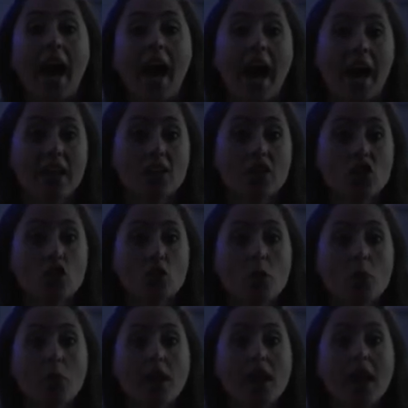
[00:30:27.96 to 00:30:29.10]
has to
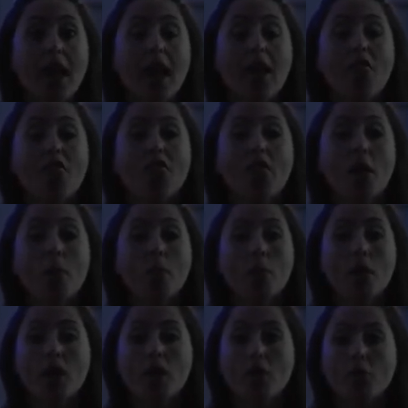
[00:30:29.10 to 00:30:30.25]
be the
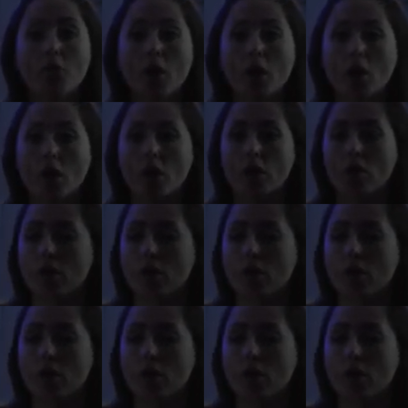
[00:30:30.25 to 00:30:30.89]
mirror